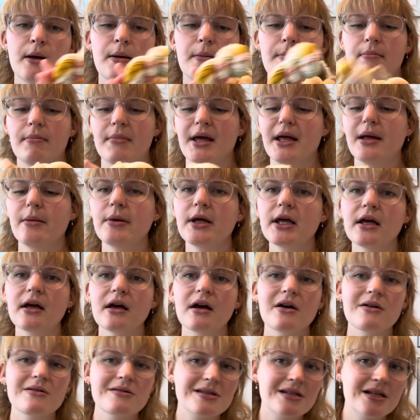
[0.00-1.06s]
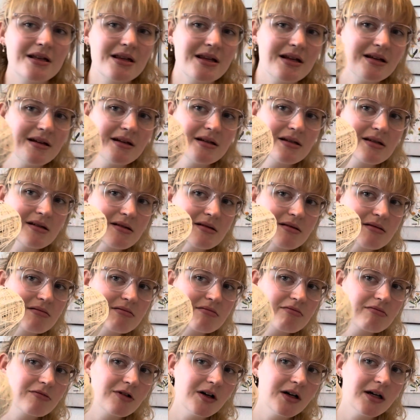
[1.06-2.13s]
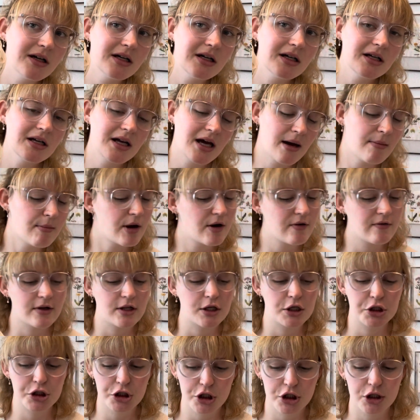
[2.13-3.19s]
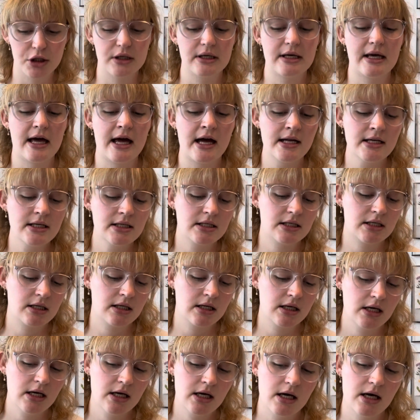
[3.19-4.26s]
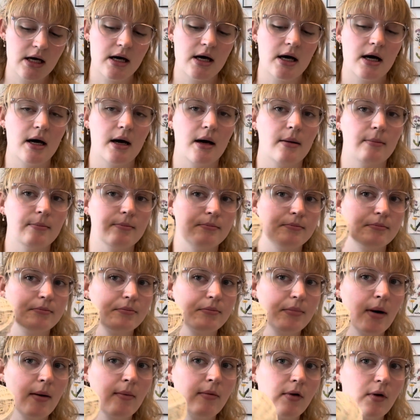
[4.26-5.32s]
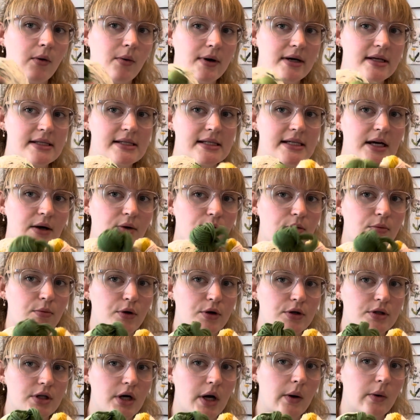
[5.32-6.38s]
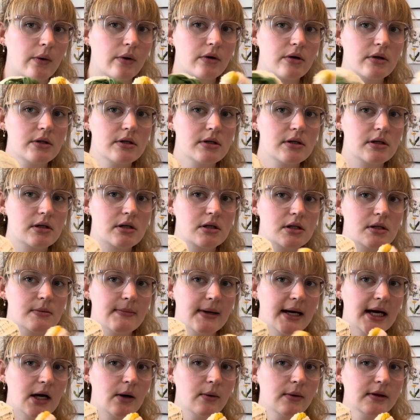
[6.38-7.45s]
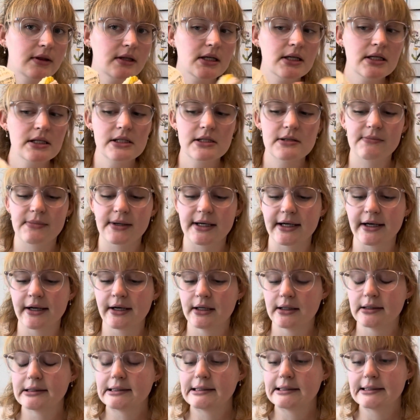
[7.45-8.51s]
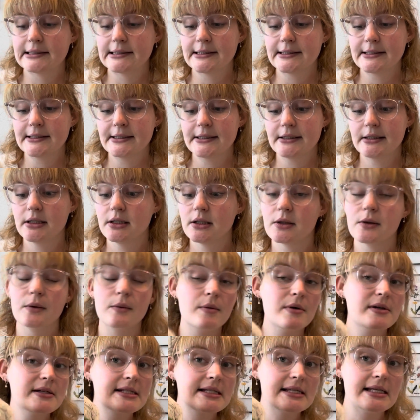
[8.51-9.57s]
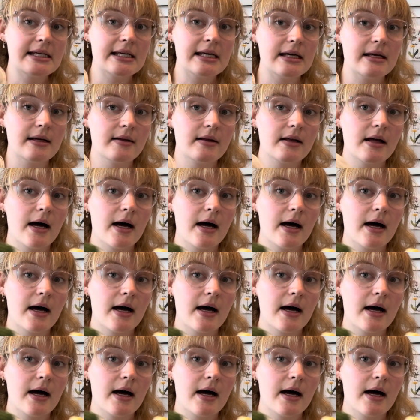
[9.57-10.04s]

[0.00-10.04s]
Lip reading: Maybe goes to this one. I'm not really sure yet. Probably want to stick with more tonals to pair with this, but we'll see.